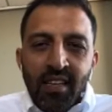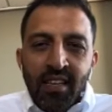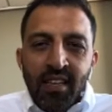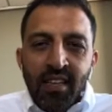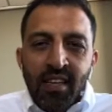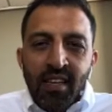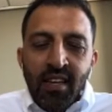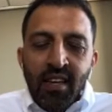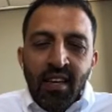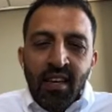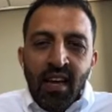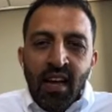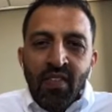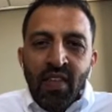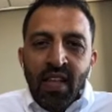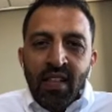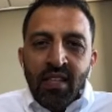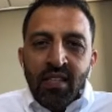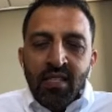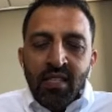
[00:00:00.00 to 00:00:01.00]
And I
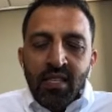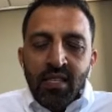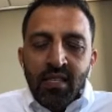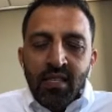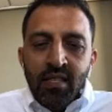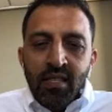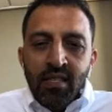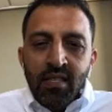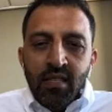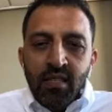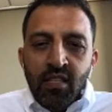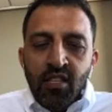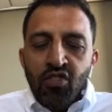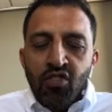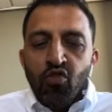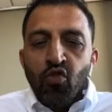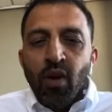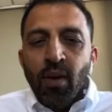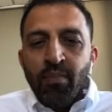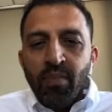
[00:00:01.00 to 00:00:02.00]
think this is
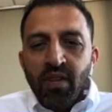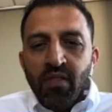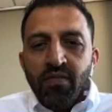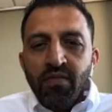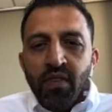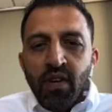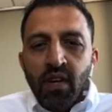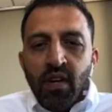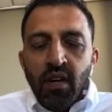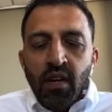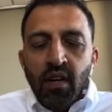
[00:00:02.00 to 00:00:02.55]
disruptive.